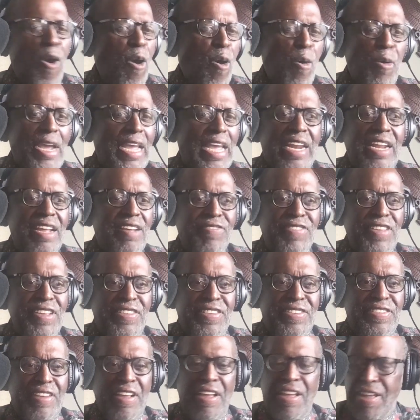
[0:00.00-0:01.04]
or any of
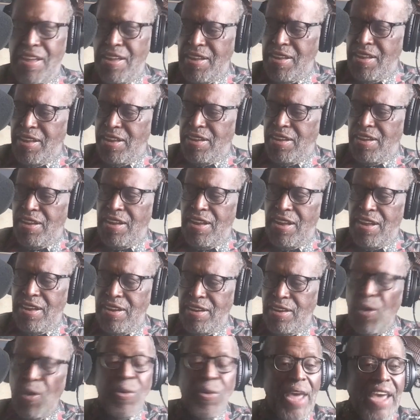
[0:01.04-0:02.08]
his
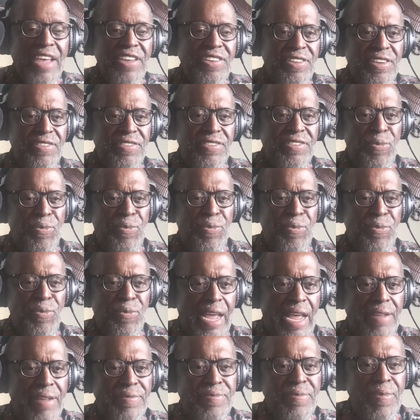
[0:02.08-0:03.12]
locations and
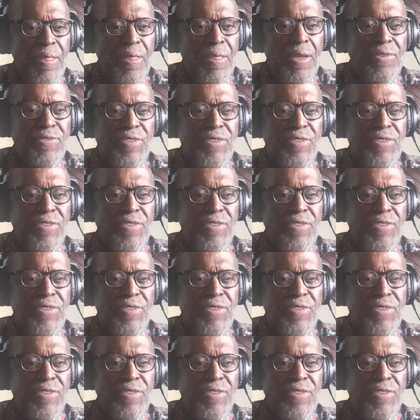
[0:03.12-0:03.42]
whatnot.